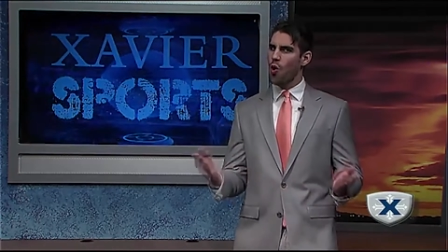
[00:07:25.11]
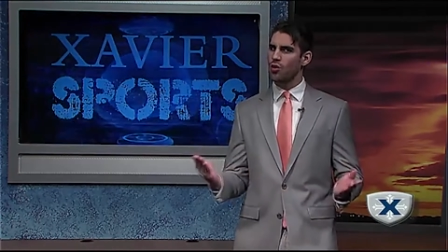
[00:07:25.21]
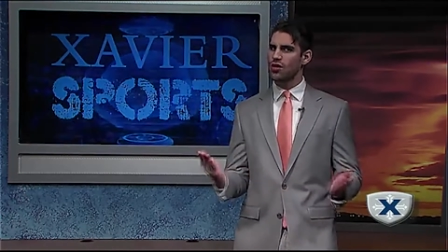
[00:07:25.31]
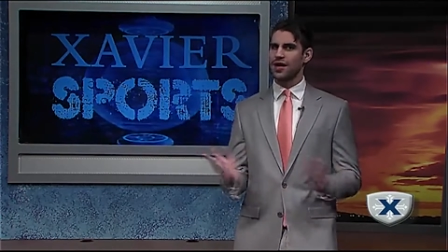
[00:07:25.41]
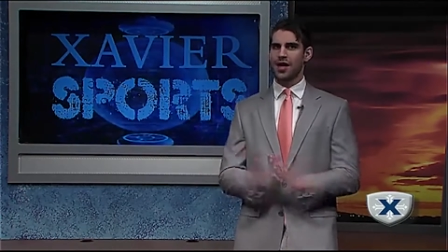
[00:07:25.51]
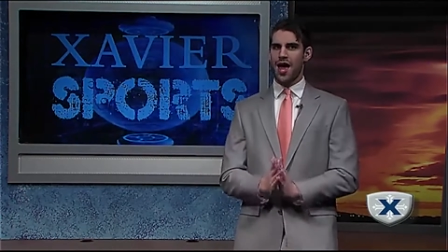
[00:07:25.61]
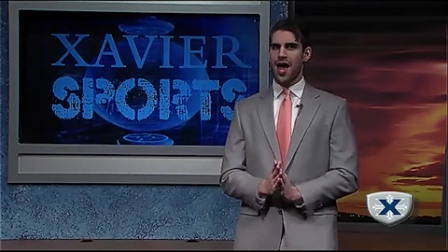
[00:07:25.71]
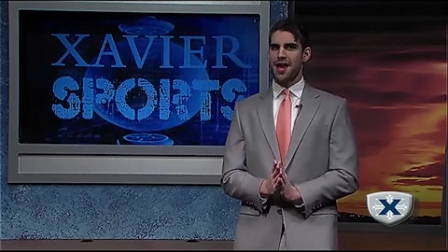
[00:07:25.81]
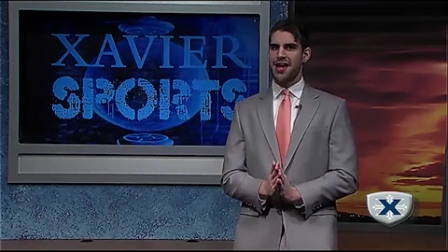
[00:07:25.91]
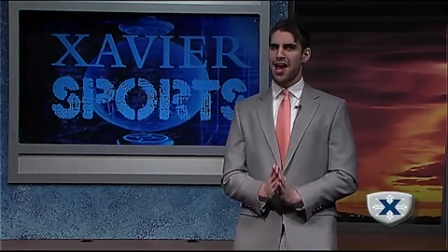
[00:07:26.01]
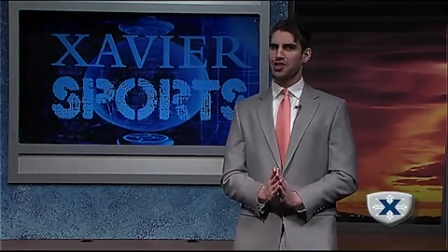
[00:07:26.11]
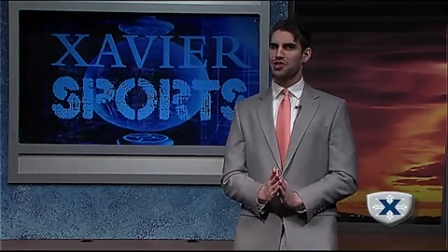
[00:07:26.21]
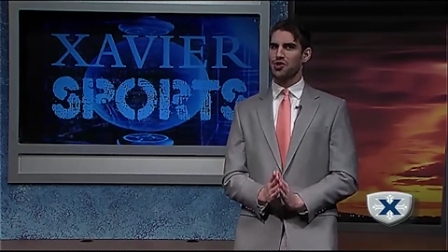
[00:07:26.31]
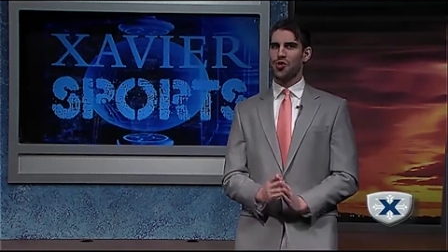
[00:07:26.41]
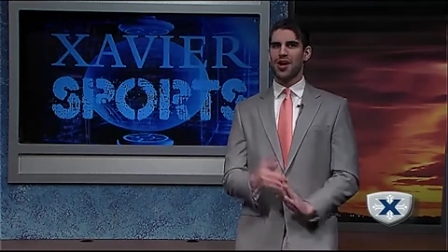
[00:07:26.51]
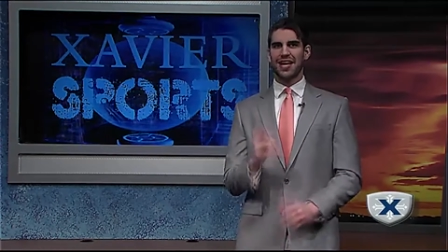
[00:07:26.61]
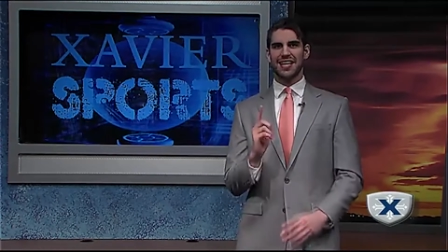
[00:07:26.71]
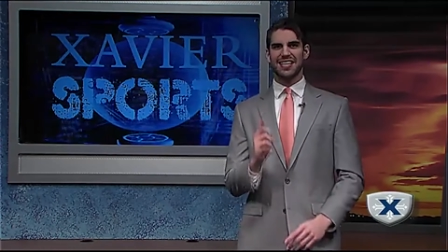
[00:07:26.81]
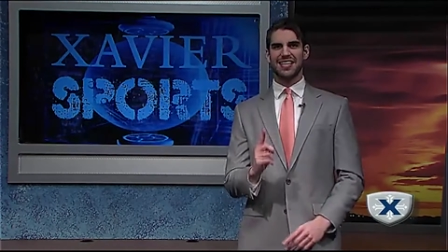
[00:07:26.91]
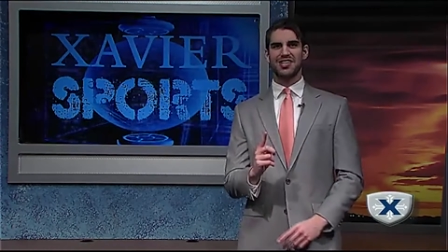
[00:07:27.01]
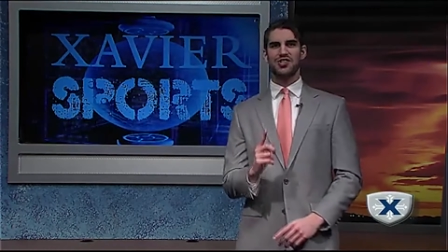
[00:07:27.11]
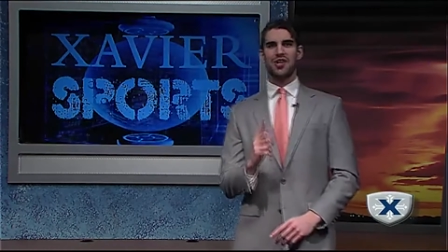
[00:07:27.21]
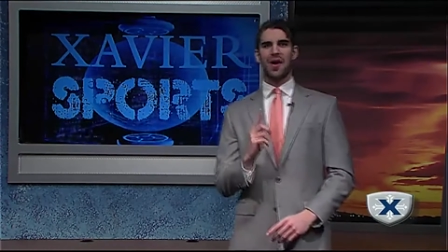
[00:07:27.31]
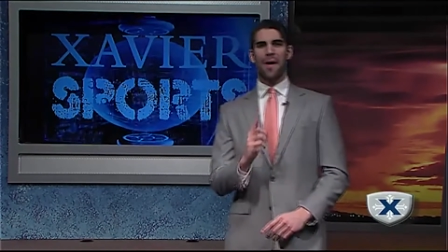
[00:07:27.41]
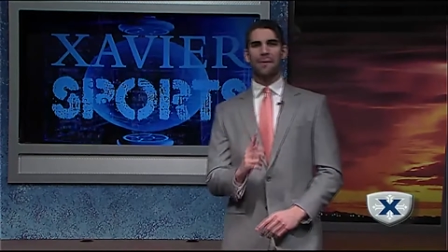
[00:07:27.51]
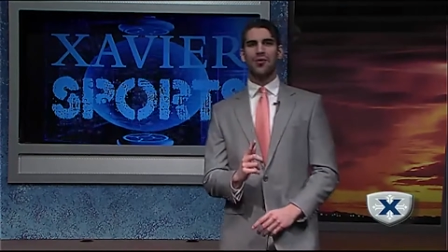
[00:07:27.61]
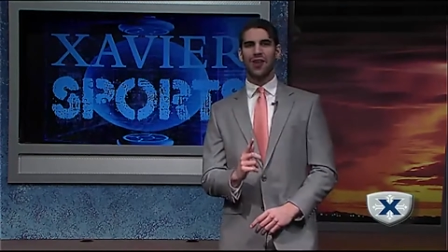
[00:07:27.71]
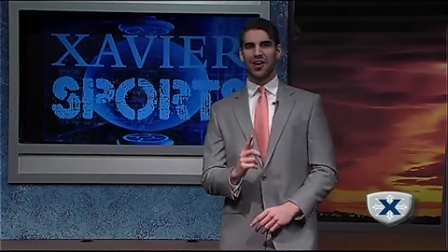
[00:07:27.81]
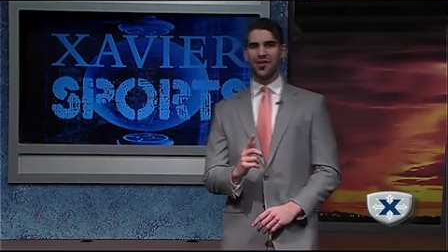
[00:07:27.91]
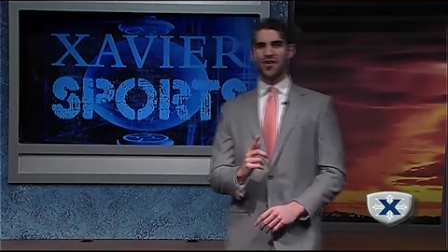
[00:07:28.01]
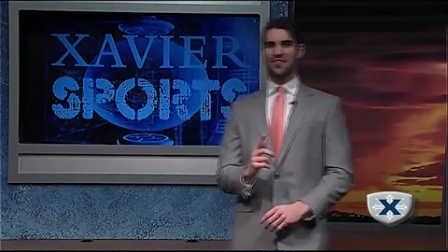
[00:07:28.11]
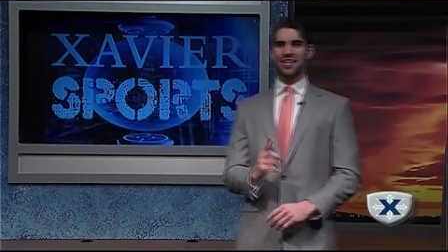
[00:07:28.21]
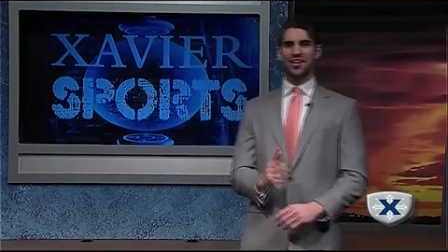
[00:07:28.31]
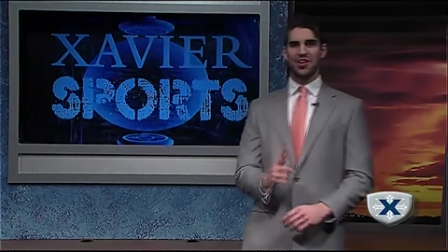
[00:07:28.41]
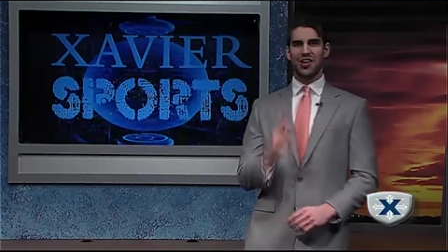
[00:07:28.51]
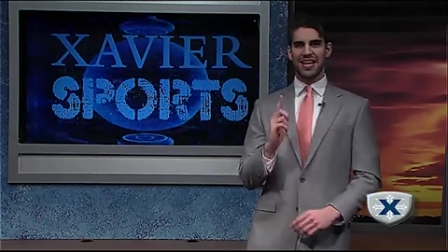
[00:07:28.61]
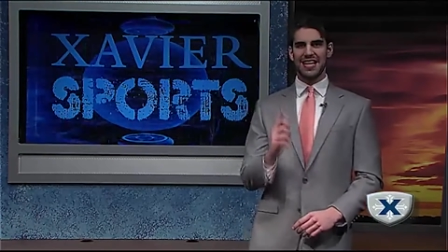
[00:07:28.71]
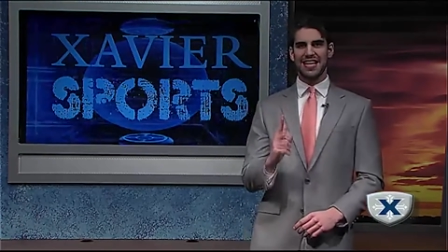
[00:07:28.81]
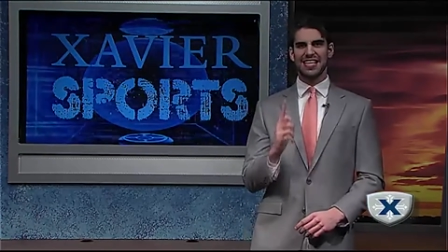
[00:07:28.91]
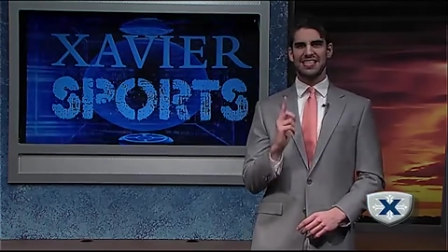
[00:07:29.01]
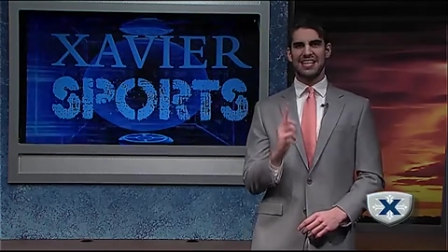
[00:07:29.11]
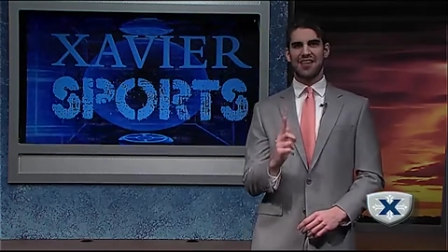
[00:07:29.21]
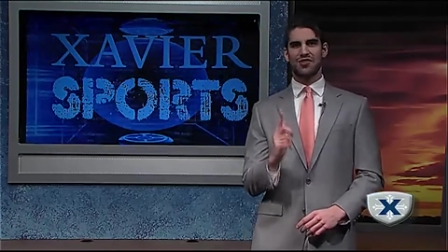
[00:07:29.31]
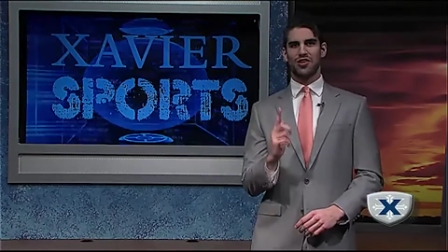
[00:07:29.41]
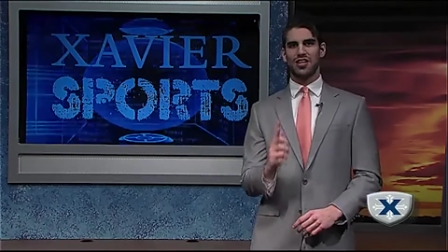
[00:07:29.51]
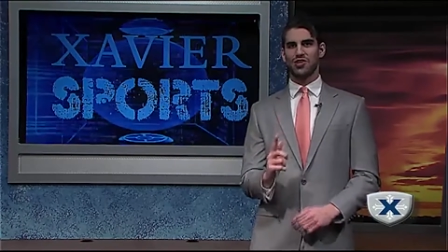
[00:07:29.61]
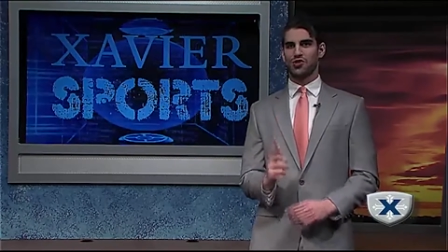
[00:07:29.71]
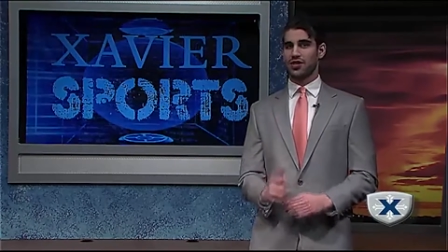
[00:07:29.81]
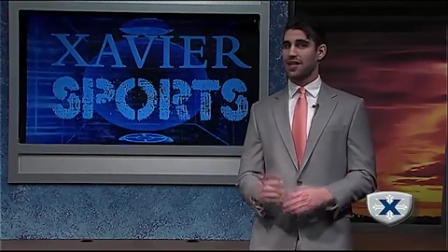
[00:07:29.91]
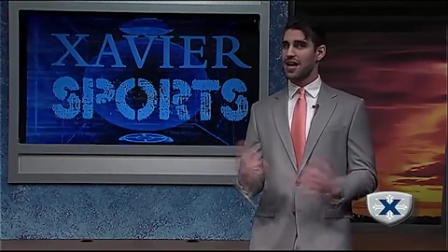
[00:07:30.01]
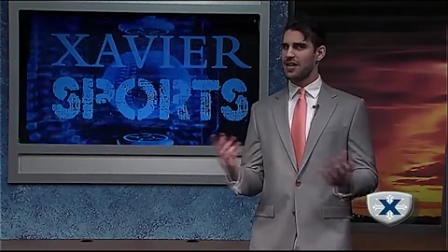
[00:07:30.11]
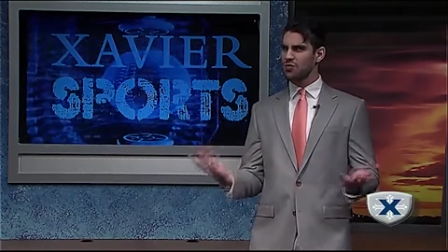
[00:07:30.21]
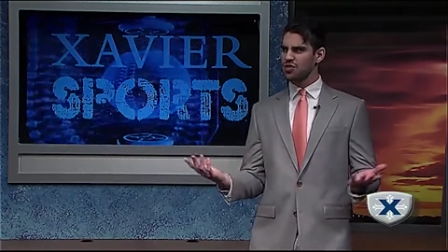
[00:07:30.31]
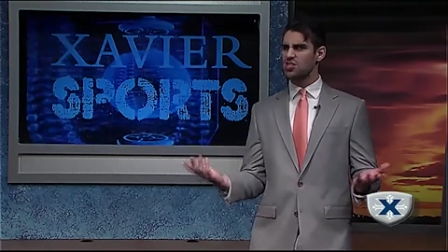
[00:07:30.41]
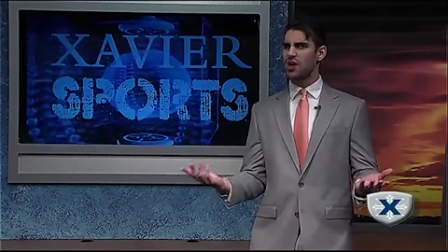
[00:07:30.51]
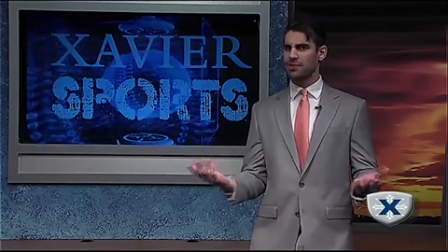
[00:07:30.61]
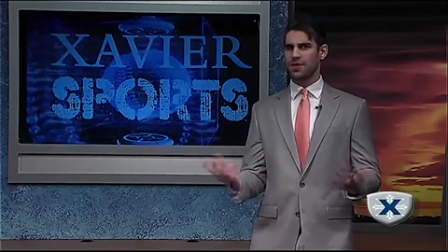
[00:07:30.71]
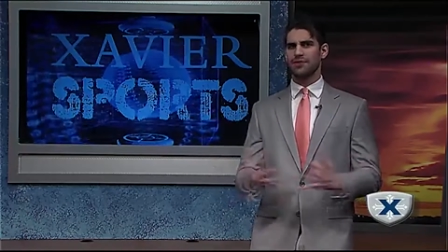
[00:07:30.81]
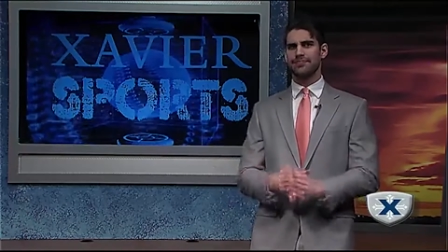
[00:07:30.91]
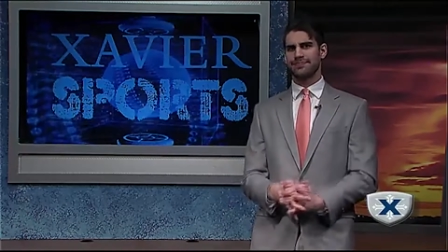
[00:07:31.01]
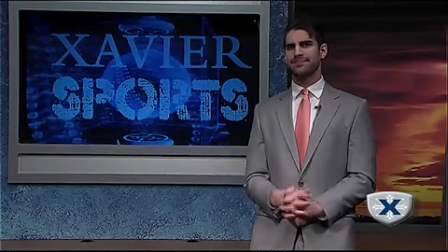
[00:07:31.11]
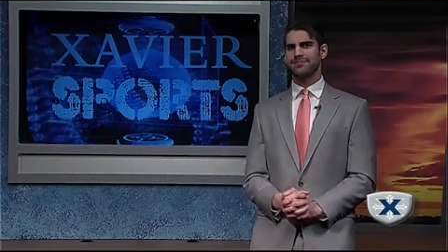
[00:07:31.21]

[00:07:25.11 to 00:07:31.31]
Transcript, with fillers: only National Collegiate Player of the Year in Xavier history. Yeah, he was something,